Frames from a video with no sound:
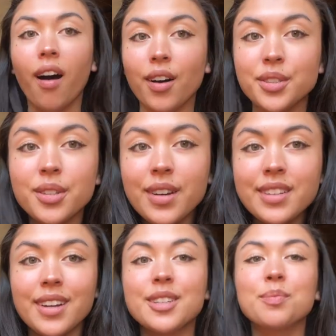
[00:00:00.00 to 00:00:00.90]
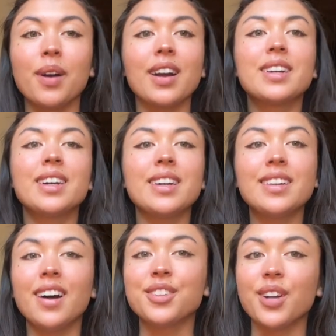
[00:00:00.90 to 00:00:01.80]
Also at the next
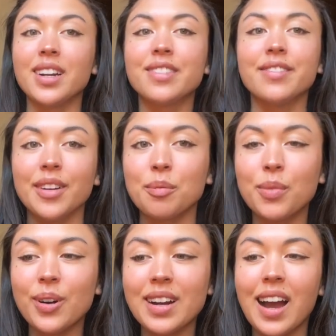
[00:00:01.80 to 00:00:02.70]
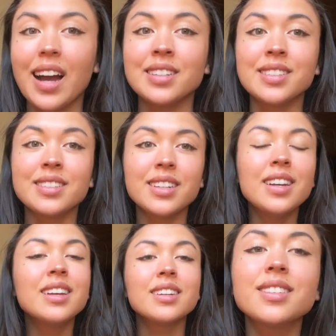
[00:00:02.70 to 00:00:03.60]
market, I'll try to film more. I just
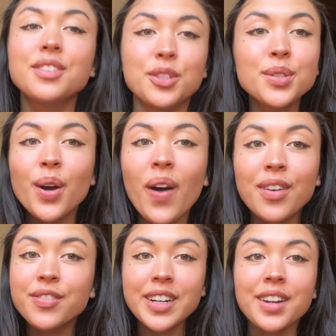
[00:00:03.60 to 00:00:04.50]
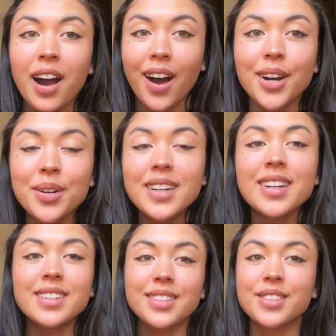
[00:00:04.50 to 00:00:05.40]
do you know how freaking awkward
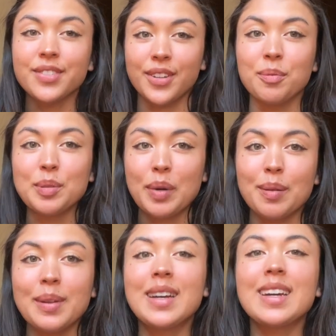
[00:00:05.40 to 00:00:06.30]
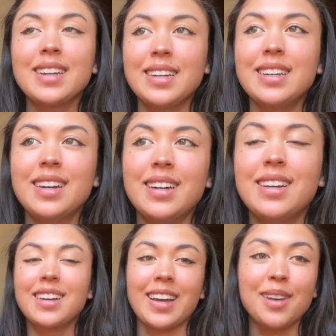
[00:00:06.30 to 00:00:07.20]
it is to film in public?
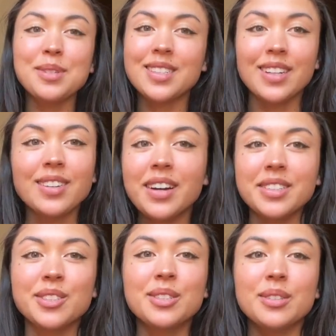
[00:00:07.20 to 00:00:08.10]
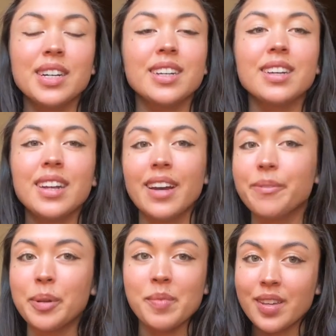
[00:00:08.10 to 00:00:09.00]
Like, I'm still not used to it, and
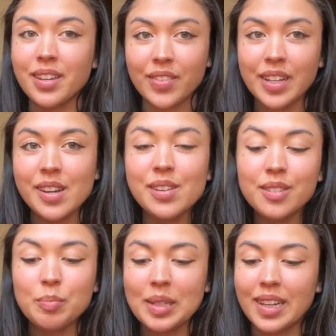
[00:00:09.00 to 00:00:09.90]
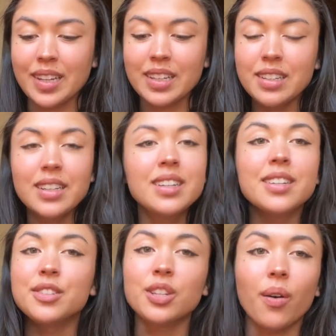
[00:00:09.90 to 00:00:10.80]
I've been making videos, but like,
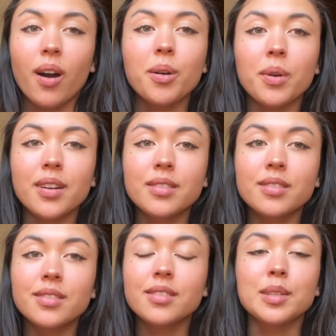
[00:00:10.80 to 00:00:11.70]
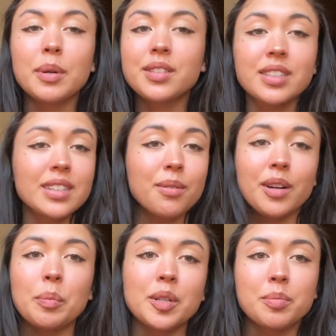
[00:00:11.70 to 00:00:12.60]
it's so awkward, especially around
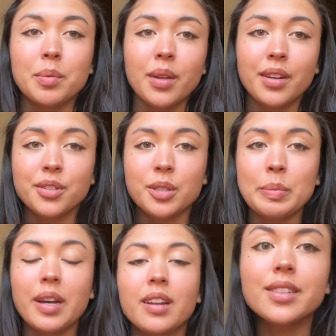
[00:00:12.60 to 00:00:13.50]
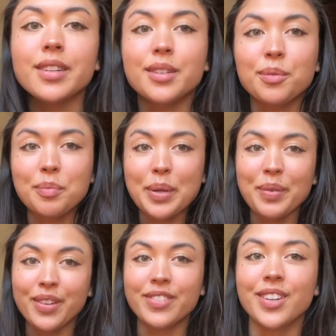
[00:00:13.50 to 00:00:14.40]
a bunch of people that you just met, and I don't want people
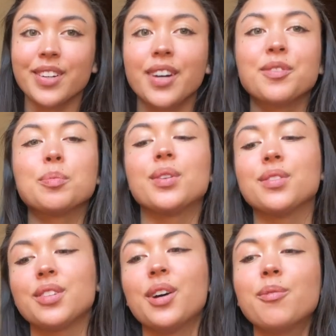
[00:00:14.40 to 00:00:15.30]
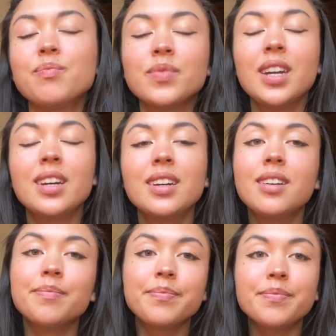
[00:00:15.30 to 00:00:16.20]
to feel uncomfortable, so
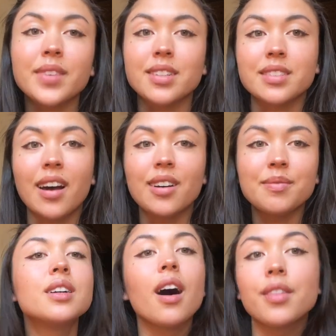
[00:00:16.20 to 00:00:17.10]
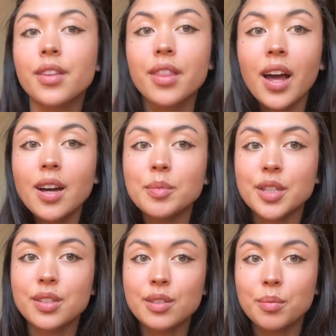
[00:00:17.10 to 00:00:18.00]
that's that. Other than that, make
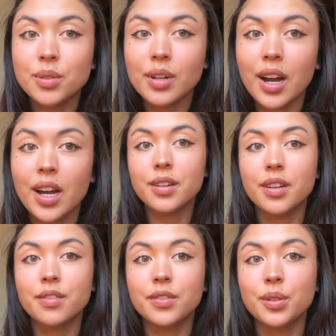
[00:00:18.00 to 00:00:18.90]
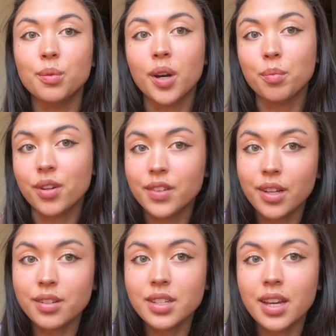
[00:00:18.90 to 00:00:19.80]
sure you subscribe if you want more
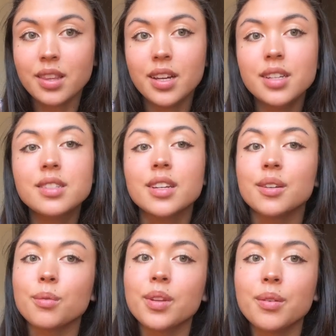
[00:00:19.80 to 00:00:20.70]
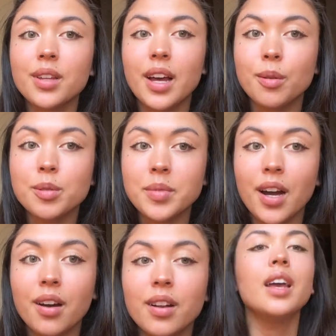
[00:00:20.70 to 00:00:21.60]
videos like this. It really, really helps me
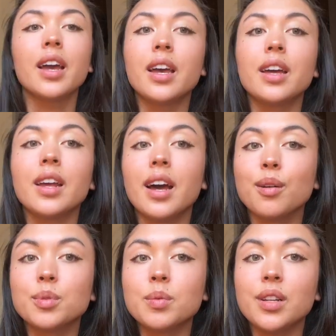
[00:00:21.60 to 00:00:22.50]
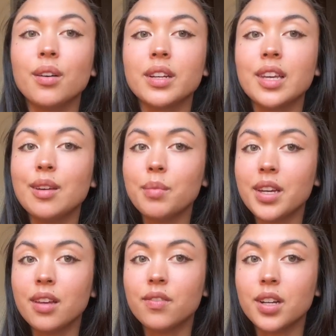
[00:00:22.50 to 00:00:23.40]
out, and it helps me know to keep
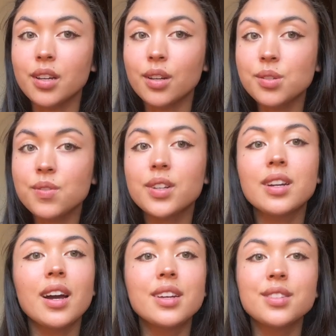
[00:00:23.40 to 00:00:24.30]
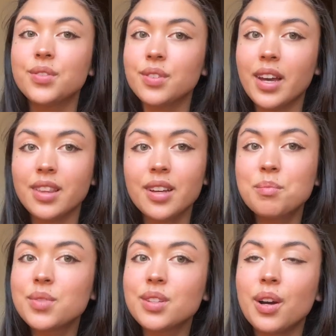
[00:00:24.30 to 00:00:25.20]
making videos for you guys if you like
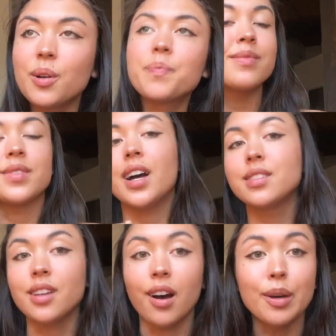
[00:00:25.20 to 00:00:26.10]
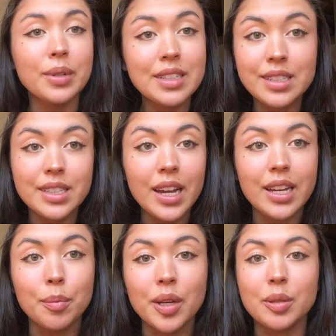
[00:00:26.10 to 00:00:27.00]
them. So that's all I wanted to say
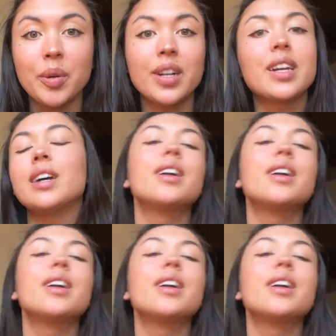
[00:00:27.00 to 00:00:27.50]
about the market.